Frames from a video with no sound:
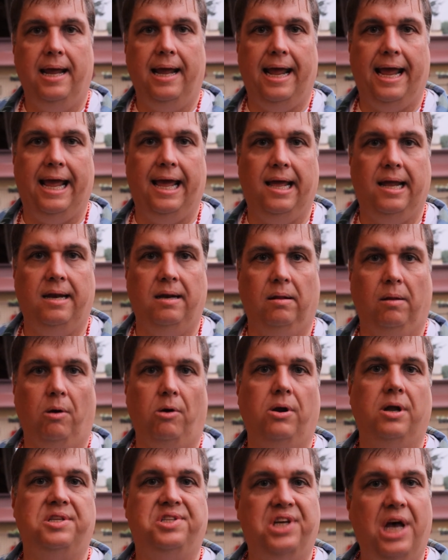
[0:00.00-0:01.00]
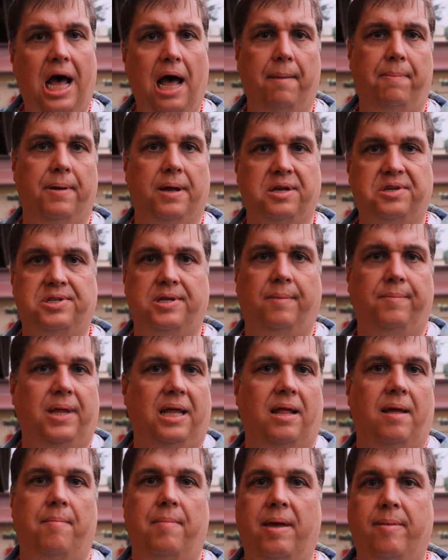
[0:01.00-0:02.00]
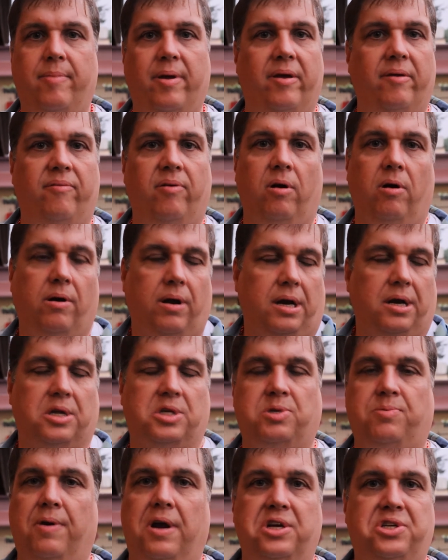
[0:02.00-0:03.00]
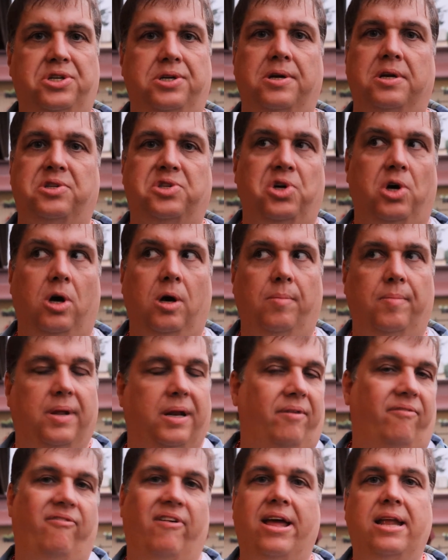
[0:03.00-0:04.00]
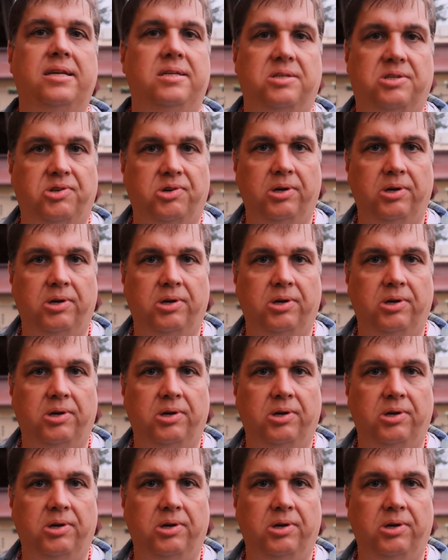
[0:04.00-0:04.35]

and learn a topic, something that maybe I've heard, an expression, a term, an event,